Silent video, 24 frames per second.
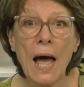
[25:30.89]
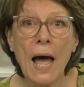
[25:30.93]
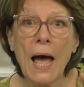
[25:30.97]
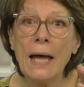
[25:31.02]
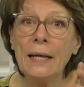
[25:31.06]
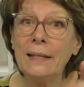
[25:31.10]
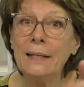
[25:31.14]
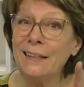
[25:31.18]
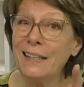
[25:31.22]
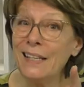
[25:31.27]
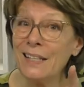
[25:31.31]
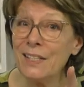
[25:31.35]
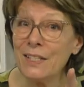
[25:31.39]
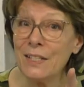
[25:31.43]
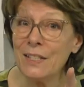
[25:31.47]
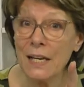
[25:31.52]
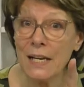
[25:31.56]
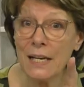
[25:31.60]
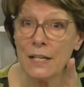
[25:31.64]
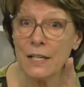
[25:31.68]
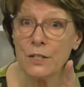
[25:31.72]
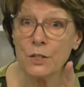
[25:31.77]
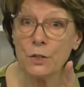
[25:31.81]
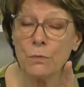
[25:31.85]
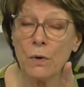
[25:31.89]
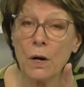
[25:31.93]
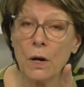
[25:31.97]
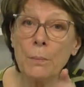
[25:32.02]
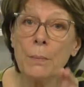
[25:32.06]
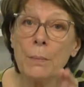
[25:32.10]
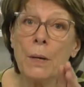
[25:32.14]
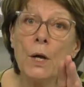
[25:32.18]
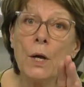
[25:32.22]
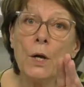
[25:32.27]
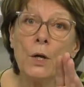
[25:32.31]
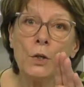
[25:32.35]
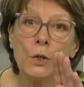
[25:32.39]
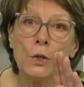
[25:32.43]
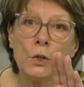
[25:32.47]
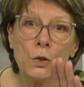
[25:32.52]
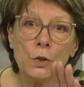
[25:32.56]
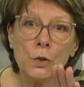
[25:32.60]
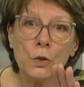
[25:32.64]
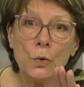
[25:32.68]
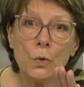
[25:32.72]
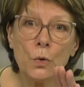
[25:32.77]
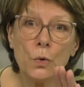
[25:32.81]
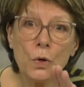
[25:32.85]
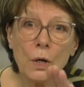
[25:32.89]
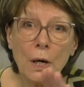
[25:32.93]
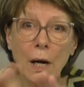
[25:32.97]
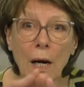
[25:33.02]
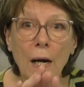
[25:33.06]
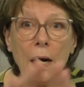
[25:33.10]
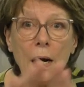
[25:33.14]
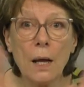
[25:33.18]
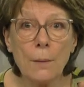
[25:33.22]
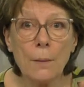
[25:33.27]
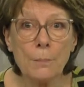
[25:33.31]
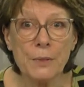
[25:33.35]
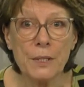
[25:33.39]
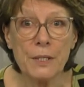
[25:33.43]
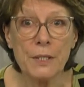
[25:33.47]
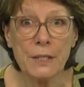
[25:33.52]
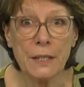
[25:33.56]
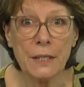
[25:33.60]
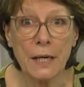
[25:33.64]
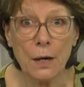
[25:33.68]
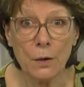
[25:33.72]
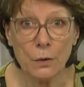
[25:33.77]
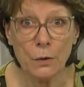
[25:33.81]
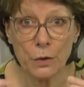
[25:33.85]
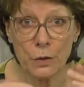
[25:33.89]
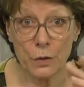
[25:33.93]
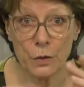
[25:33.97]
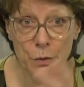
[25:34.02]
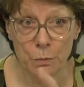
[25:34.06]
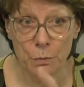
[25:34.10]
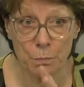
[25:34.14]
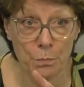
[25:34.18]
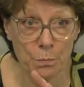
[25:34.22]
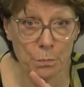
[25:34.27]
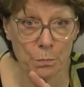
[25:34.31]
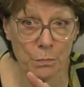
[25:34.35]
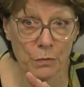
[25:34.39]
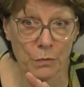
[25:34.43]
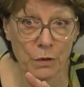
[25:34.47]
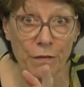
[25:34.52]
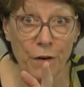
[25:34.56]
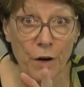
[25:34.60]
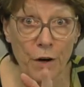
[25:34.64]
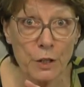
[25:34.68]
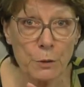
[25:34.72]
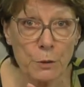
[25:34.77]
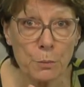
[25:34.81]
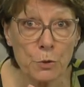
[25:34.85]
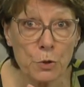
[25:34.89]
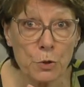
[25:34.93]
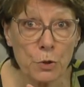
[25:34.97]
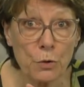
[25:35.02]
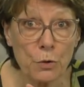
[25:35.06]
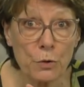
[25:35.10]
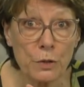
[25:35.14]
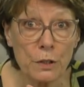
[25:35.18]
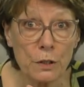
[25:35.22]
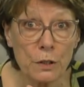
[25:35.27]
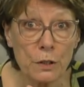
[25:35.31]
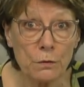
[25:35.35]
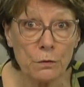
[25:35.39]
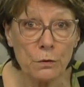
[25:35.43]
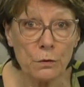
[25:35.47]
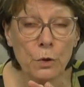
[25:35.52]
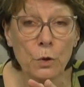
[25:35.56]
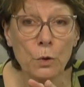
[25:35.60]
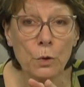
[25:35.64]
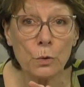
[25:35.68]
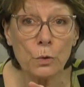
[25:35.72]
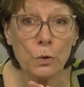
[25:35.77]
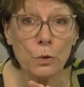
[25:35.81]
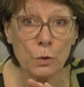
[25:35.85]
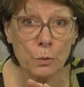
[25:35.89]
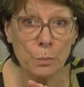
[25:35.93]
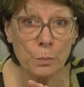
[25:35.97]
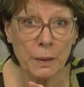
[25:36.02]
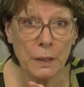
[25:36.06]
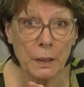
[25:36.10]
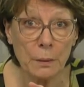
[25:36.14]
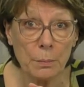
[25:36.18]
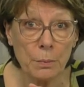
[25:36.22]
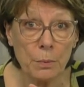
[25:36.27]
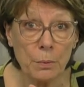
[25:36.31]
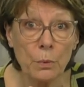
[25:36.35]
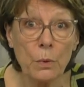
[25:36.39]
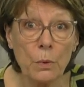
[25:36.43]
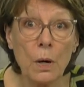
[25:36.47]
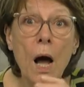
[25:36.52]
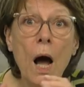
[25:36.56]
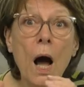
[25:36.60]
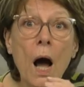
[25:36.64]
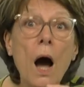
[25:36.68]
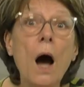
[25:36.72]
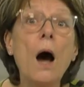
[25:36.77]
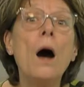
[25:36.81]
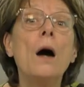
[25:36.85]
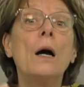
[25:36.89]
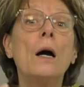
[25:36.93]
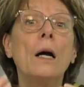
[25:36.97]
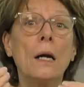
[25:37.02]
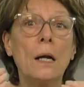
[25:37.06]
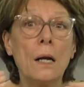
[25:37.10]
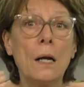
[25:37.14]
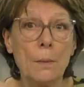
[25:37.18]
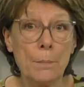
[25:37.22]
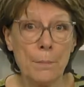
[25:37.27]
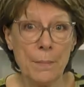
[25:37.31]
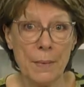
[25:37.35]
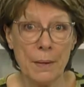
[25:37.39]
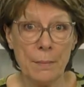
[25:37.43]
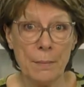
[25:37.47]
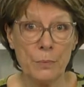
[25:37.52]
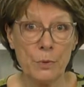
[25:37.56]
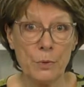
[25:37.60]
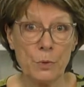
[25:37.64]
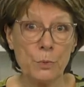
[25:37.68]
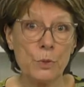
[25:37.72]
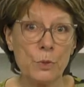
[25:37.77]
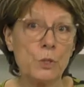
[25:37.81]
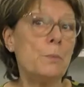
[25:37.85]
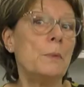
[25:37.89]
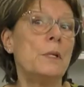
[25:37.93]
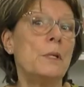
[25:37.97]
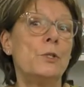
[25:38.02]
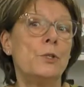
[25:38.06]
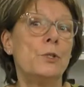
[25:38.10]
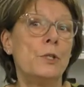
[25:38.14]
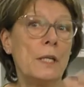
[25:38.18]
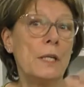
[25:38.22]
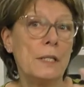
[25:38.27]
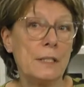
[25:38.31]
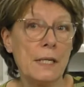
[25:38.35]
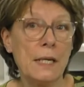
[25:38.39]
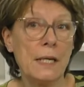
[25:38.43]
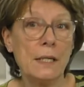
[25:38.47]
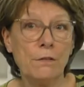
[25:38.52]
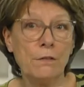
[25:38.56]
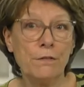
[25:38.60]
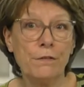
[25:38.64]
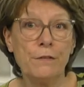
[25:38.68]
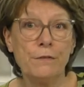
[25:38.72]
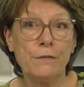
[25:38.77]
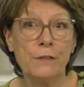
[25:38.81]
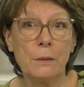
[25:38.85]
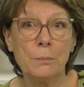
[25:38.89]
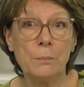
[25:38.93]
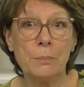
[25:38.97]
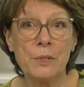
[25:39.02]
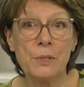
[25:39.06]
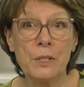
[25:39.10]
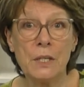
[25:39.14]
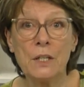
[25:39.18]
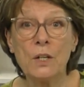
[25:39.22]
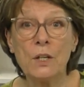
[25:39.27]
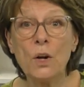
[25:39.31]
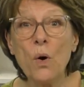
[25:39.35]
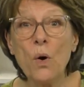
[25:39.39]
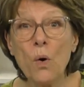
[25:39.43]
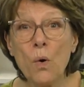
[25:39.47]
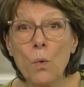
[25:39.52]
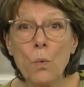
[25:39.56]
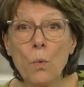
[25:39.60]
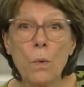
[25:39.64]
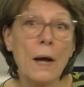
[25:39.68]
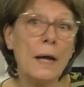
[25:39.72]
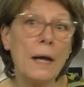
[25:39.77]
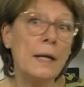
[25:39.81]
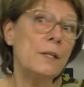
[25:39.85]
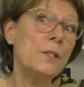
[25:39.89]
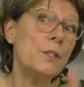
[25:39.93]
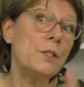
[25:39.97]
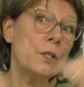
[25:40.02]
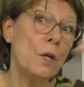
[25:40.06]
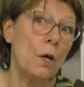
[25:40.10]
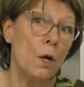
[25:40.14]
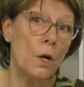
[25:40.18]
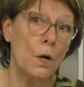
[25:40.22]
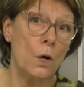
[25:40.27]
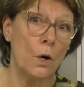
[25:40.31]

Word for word: and this here's the rub your club discount because the vast majority of you good people are club members which means you get 10 and 15% always